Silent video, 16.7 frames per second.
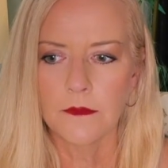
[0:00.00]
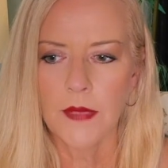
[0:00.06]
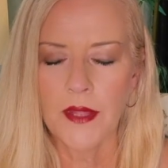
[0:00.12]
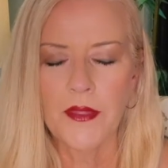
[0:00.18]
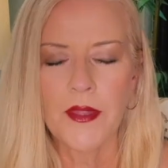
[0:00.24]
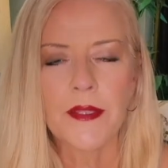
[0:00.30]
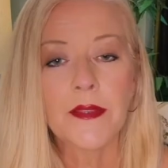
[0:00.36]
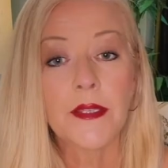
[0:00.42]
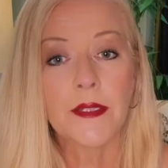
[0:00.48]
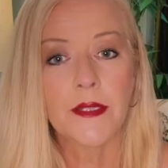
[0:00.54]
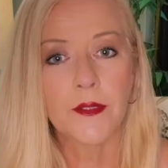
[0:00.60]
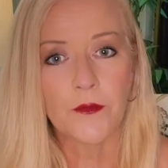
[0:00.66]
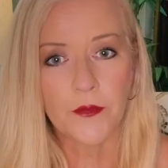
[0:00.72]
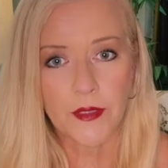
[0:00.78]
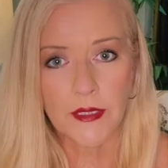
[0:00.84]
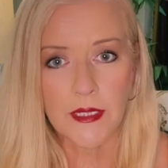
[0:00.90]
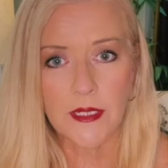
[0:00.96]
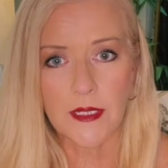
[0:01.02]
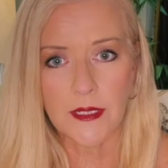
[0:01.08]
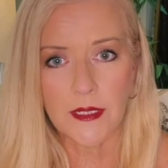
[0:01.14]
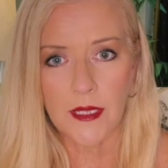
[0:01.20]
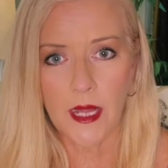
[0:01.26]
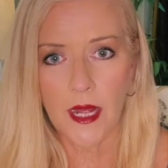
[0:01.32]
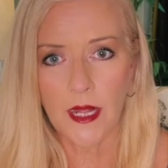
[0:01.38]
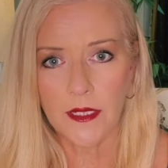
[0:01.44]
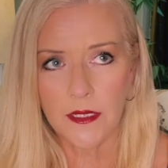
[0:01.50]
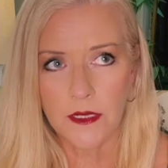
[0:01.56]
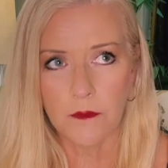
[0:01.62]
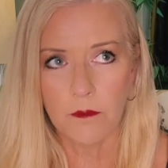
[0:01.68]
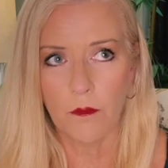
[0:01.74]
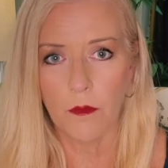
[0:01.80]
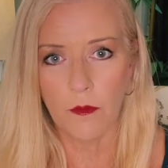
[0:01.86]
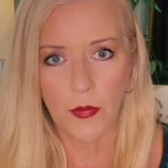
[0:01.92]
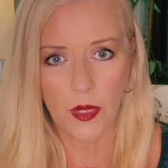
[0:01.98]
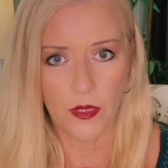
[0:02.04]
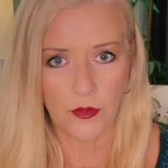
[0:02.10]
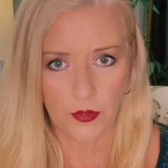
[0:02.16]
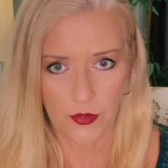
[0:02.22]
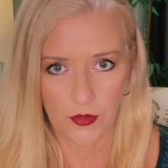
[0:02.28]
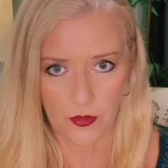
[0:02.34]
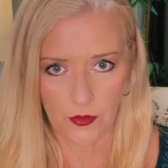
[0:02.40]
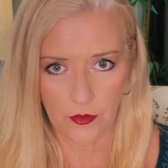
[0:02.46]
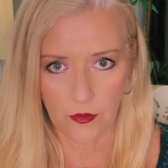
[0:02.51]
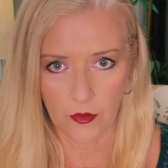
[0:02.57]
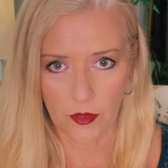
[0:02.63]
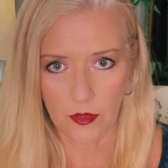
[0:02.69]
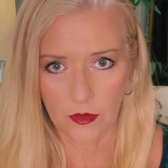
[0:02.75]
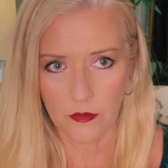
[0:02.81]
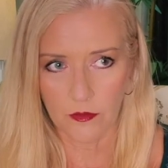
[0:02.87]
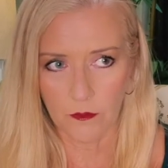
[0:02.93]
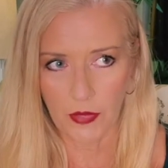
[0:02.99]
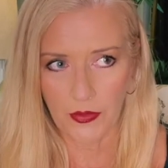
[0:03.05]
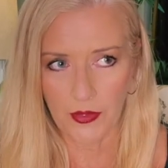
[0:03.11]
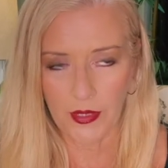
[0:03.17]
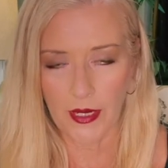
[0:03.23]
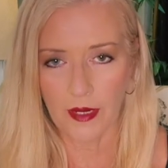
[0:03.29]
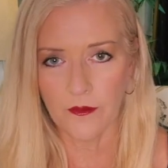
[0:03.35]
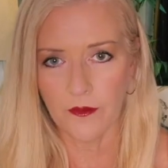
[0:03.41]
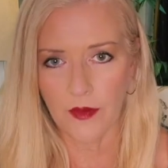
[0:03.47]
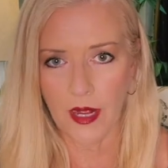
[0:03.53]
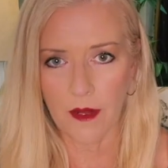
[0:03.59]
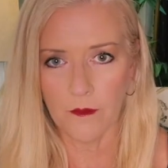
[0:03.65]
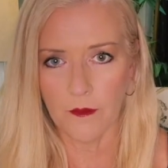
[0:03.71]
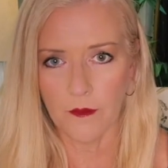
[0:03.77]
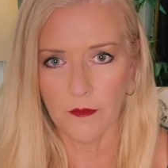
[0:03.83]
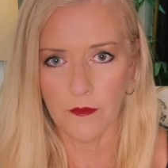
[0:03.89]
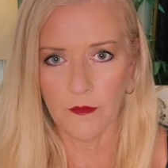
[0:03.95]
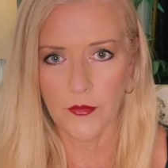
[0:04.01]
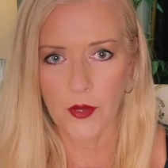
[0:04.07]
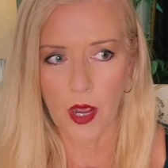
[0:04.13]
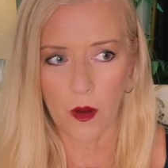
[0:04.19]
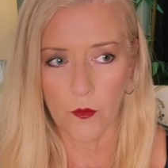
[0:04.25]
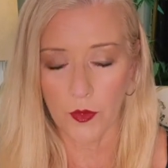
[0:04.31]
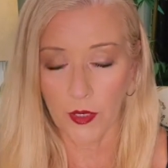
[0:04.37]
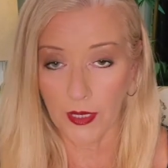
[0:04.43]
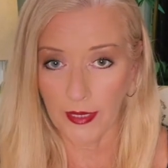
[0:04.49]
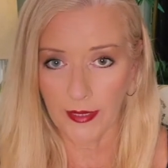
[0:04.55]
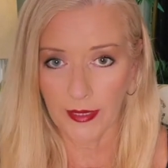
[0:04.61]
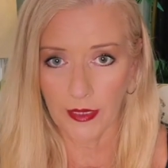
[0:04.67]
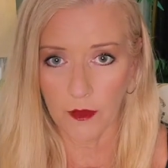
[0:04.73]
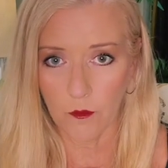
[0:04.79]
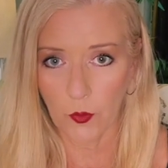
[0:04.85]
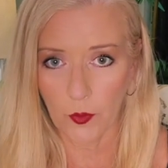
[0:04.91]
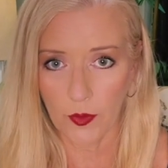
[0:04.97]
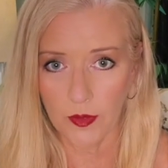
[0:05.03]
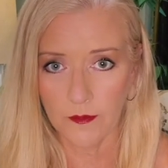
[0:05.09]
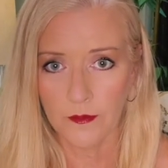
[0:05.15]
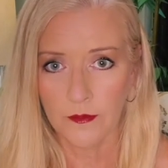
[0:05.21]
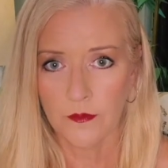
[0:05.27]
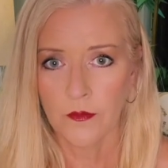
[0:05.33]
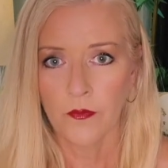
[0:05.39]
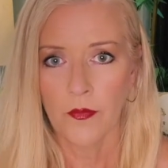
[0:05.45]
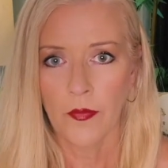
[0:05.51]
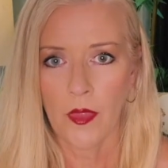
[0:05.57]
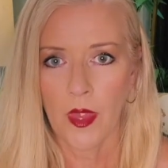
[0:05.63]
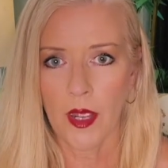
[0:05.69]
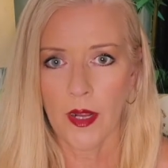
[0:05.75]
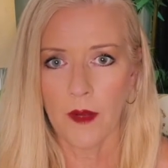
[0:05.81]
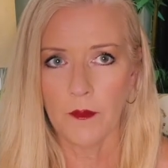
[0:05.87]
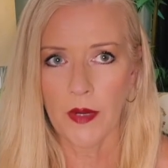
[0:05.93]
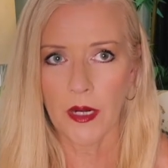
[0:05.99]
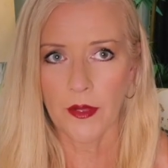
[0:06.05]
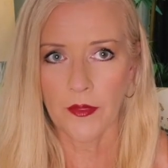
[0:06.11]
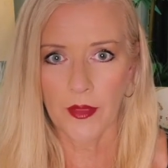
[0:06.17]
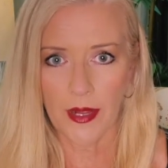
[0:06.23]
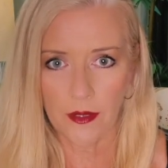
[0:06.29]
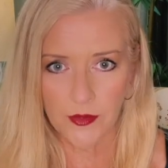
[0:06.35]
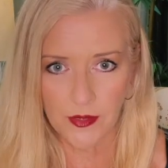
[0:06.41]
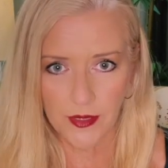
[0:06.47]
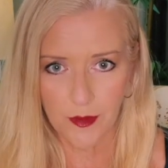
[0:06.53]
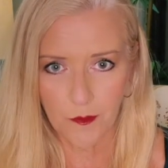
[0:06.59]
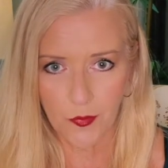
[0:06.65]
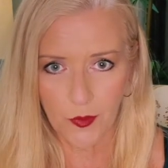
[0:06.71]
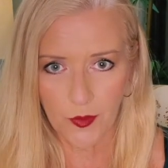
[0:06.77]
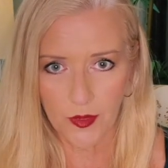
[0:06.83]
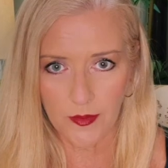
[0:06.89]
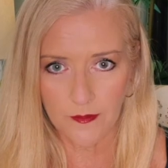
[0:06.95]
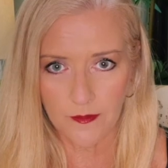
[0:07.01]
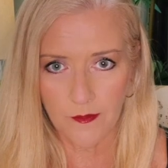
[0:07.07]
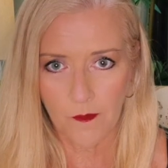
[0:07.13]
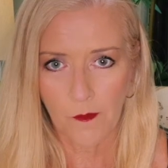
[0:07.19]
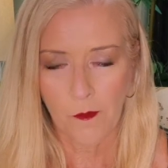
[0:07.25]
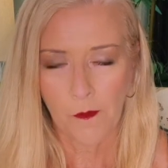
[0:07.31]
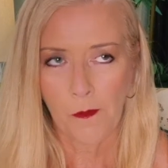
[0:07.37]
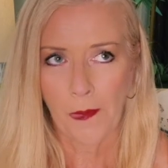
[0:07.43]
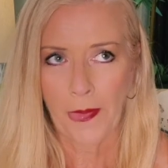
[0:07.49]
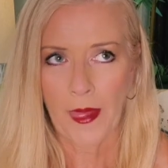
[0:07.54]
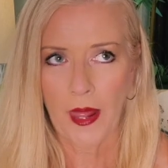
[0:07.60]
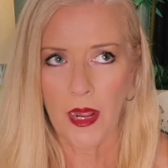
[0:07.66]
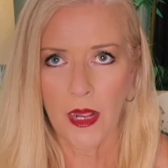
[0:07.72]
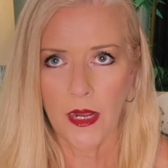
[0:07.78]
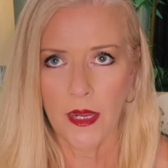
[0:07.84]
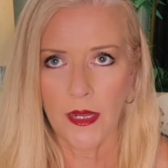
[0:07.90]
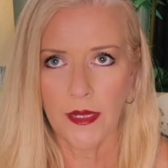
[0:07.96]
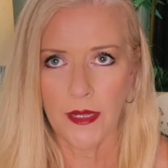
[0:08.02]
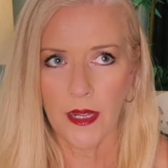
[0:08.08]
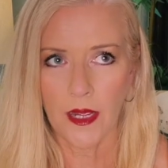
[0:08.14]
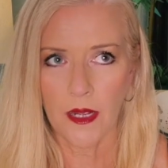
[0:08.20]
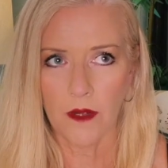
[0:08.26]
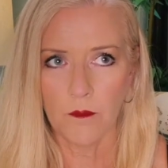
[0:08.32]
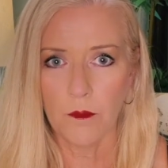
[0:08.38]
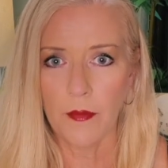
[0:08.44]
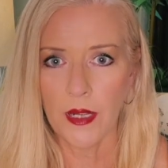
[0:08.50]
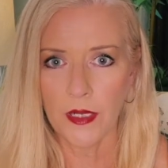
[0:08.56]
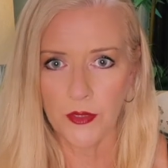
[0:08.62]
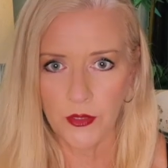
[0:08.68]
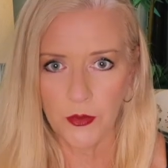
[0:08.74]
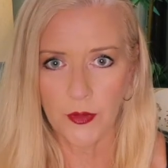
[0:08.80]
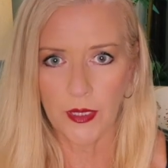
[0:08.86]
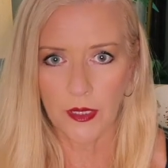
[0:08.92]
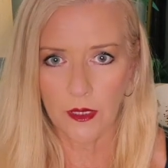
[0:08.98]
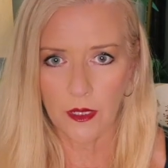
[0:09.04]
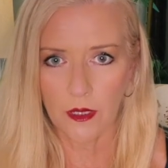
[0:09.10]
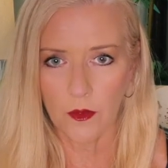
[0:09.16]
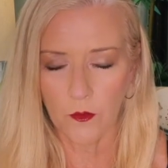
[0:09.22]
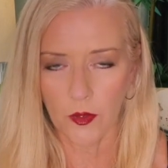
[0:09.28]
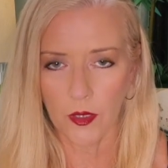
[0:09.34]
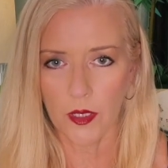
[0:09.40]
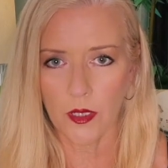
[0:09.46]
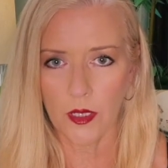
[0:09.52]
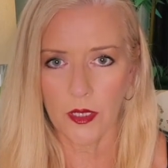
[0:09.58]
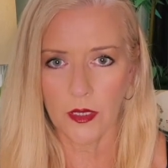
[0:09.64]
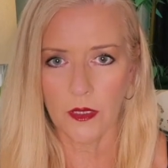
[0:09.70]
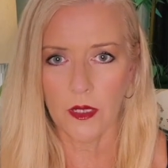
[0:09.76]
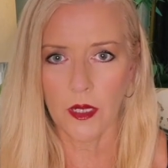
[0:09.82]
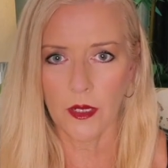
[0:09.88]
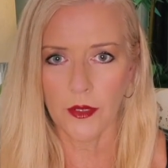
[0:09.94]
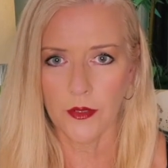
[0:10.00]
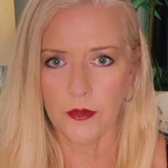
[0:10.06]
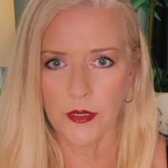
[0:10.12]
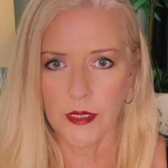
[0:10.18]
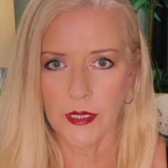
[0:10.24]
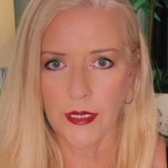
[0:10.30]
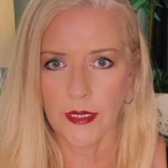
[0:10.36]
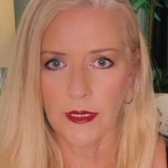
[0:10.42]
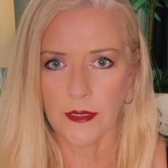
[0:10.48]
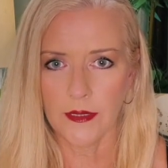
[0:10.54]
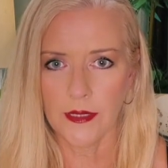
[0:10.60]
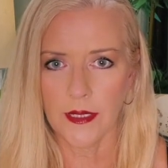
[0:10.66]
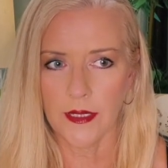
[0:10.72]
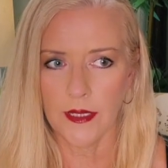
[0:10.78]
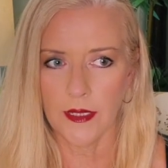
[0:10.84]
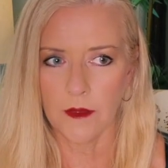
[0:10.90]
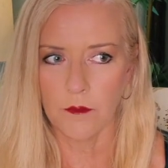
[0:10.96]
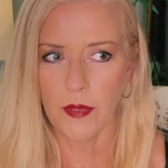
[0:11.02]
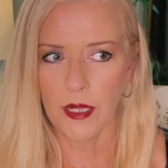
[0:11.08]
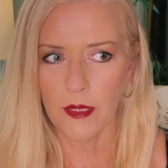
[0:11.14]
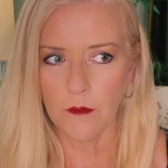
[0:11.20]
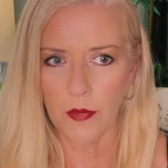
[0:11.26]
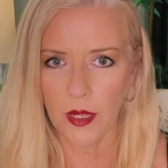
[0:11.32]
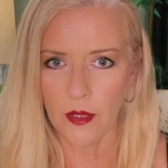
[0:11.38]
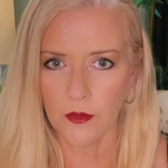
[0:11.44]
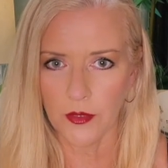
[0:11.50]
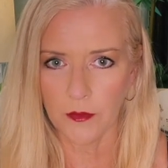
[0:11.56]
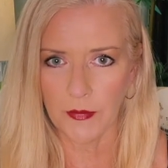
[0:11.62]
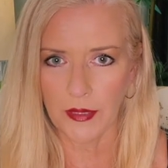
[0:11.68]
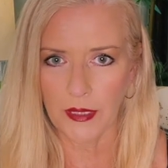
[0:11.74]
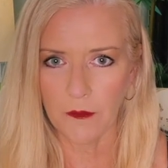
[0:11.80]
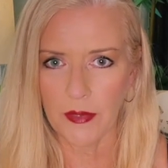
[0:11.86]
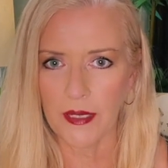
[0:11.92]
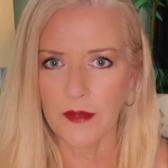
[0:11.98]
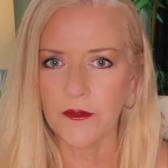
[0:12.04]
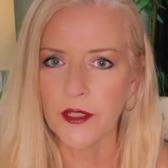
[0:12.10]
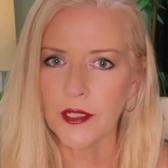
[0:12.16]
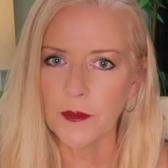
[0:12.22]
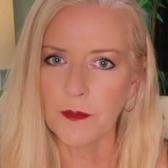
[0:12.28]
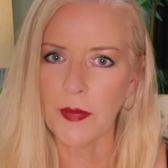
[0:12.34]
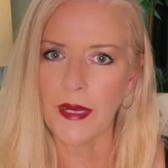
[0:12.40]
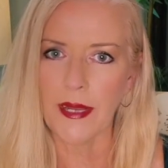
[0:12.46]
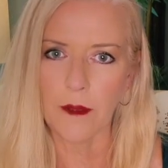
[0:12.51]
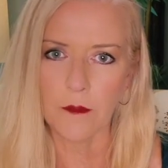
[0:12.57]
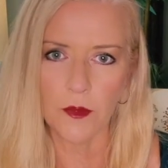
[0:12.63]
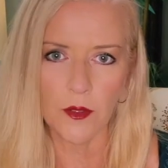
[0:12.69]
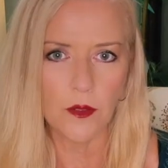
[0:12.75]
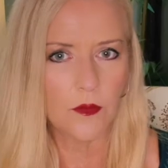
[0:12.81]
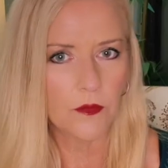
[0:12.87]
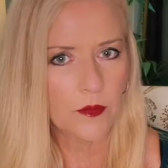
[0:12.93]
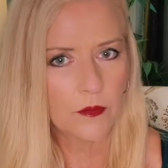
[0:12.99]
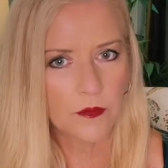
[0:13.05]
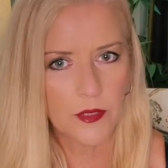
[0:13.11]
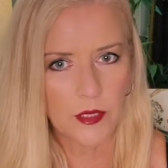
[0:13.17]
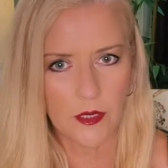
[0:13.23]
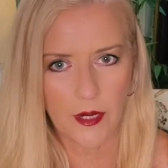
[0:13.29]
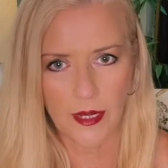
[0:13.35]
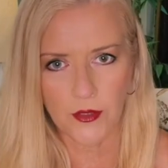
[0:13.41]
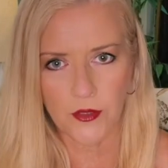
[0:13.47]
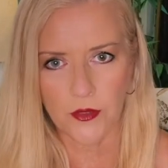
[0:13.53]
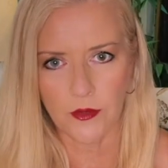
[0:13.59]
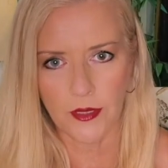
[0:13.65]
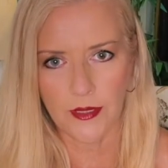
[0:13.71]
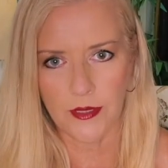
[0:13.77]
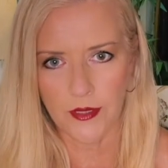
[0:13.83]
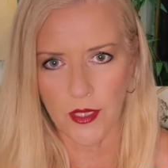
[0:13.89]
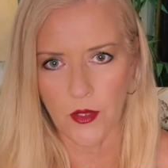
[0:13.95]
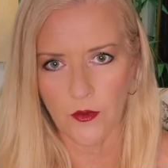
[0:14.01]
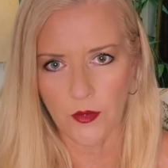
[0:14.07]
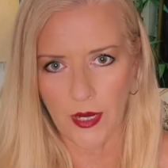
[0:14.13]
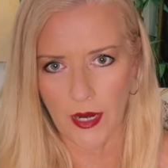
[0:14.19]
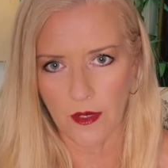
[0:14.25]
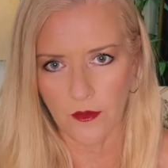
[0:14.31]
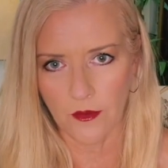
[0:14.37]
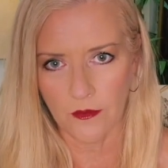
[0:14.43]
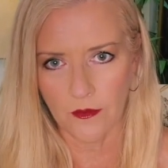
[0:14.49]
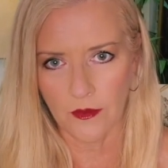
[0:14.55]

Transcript: I think the difference this last month or month and a half, I'm not working anymore. I'm not at the house anymore. I have been doing a lot of work on a lot of those things that had been bothering me, but I've just been able to naturally slow down.